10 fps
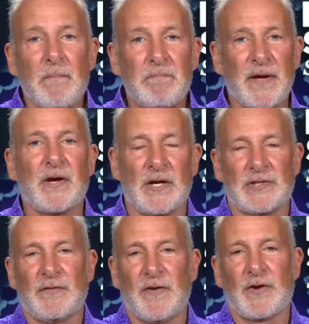
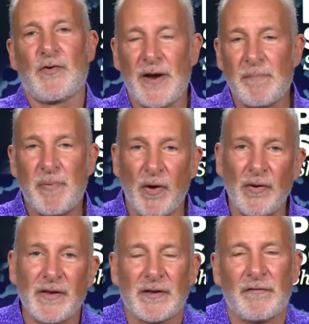because of the
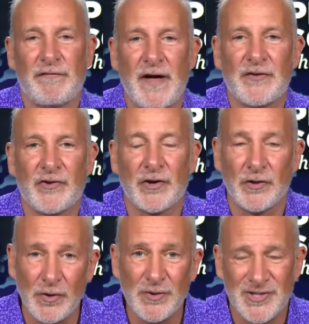credibility that the Fed is going to
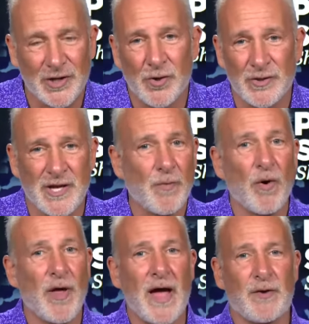lose. And of course, they
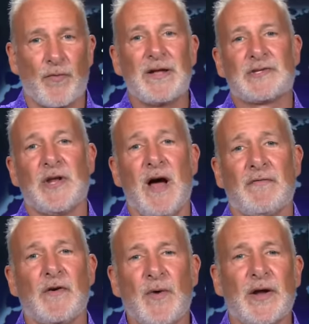won't hike rates enough,
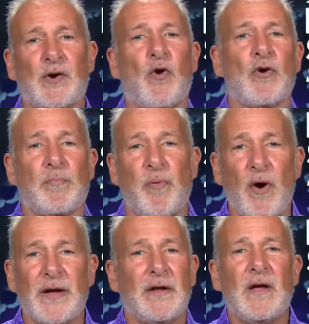right? A quarter
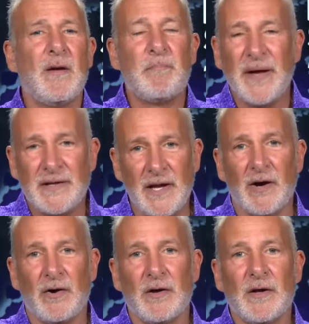point, big
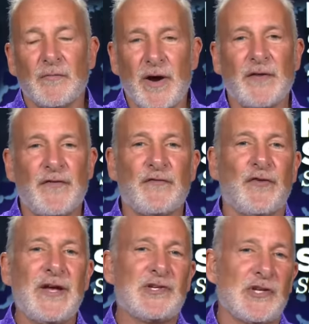deal, right? If
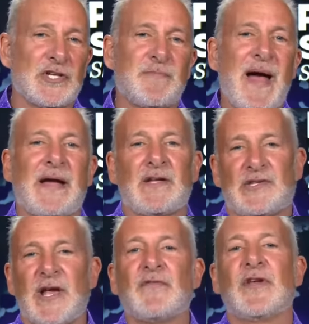inflation is back at
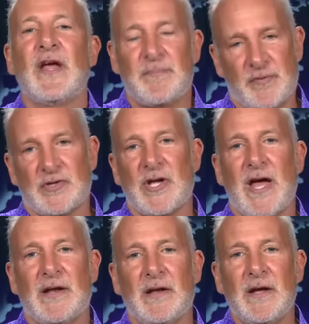seven, eight
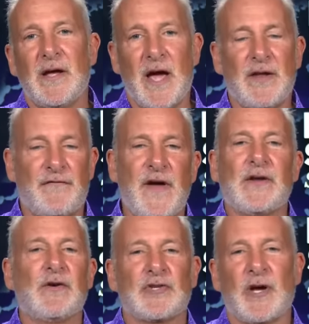percent and the Fed
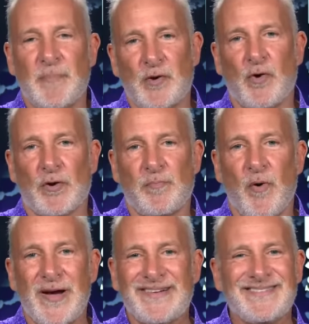goes up a quarter
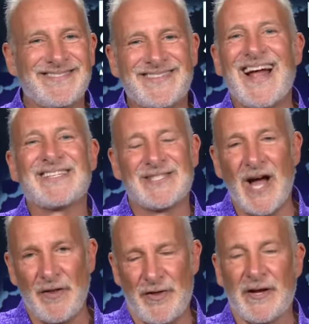point, that's
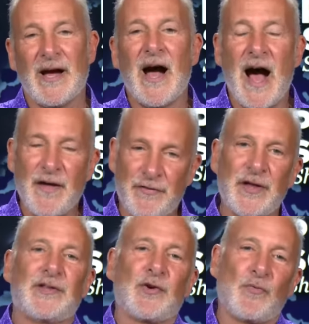nothing. I
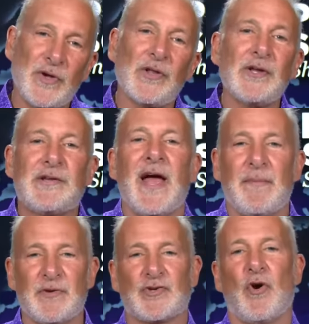think to really
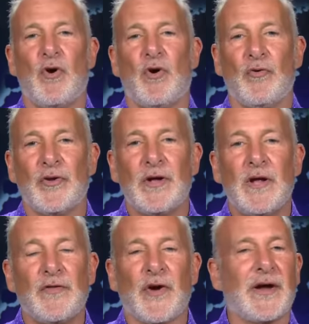damage gold,
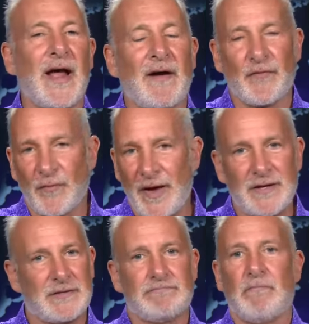they're going to to
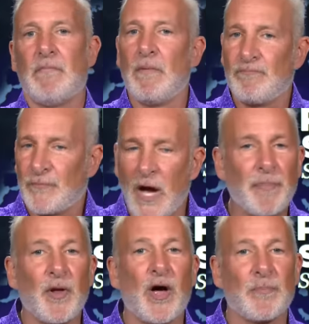raise a
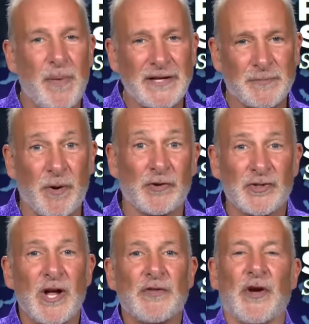couple hundred base points.
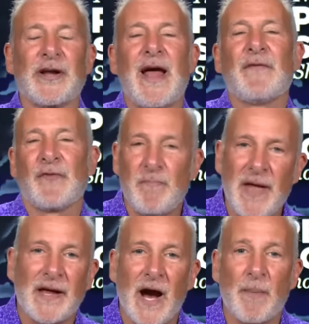They're going to have to
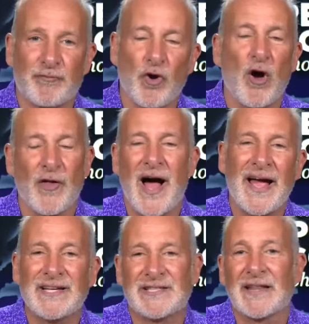make up for all the
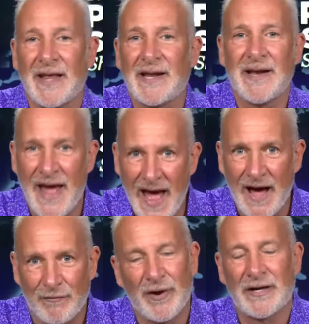hikes that they didn't
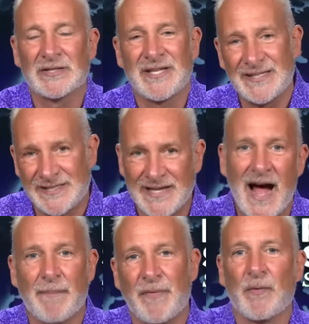have, right? Because they
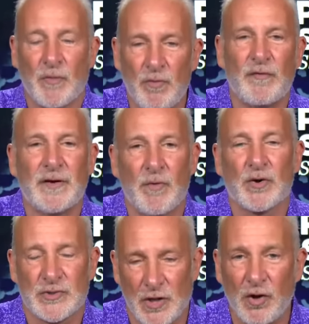stopped. They were moving
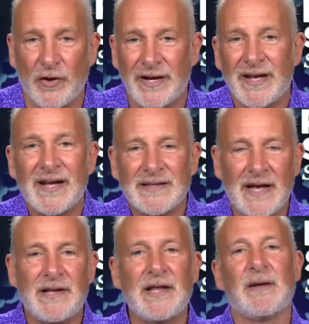more slowly.
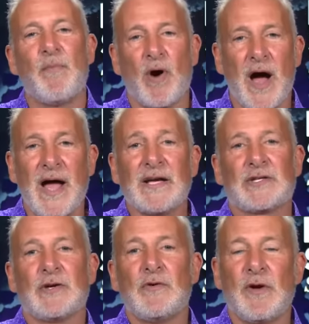They needed more
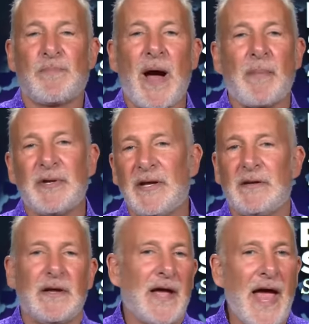hikes. We probably
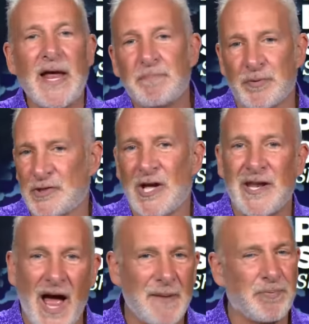need 8%,
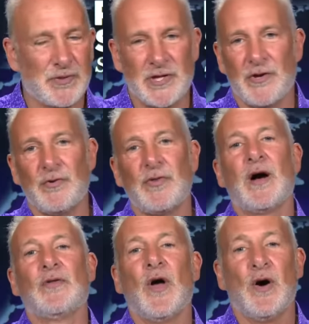9%. Who the
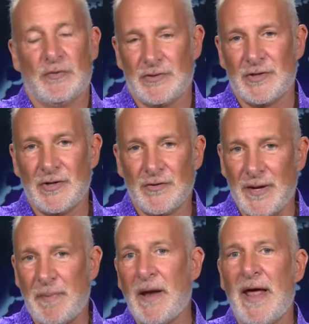hell knows,
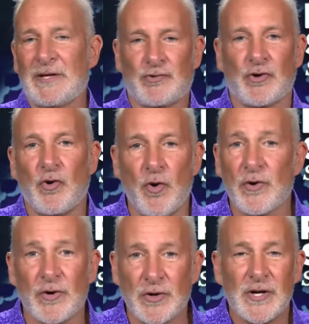right? An extra
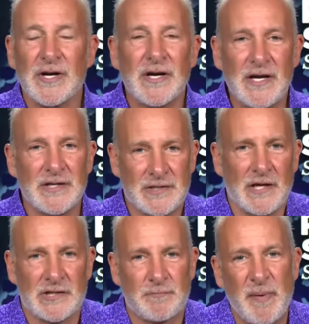quarter is
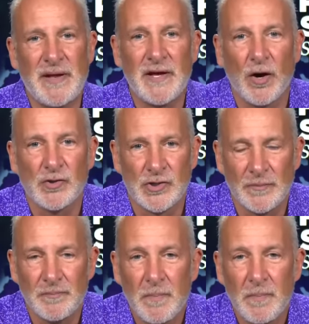a spit in the ocean.